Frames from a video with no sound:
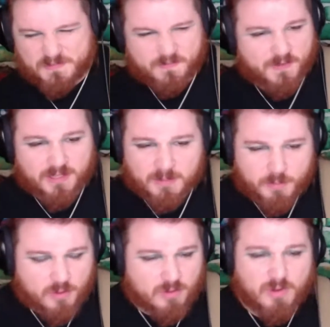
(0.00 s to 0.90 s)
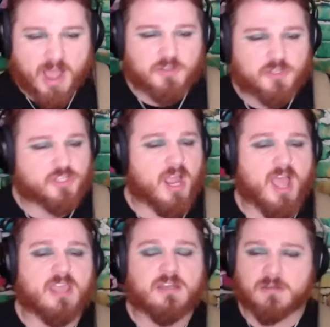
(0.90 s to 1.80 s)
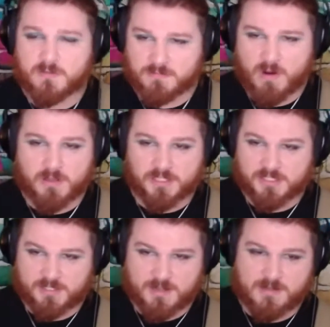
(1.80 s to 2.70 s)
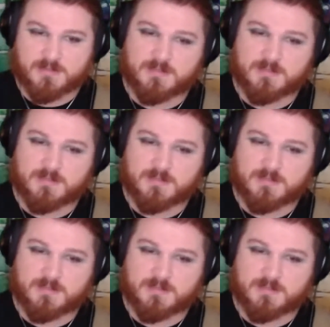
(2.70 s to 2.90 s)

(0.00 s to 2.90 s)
Philip, you outshine the morning sun.